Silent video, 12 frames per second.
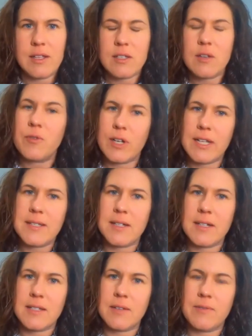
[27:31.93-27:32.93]
So for
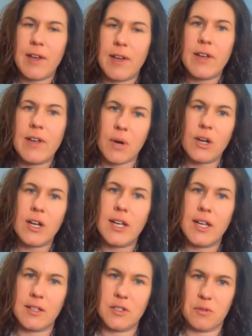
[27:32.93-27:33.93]
instance, if I've got
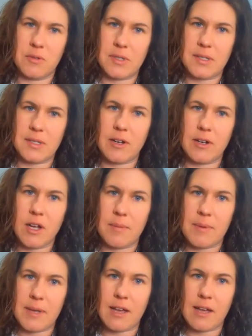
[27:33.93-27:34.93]
marketing students that are
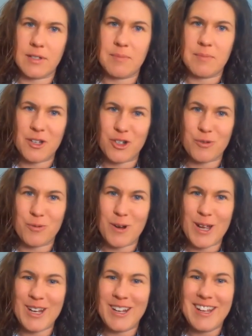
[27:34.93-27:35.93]
coming out as majors,
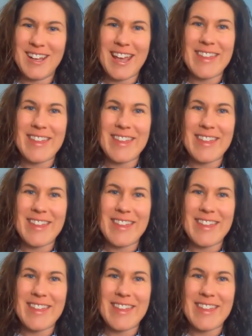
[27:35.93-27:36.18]
right?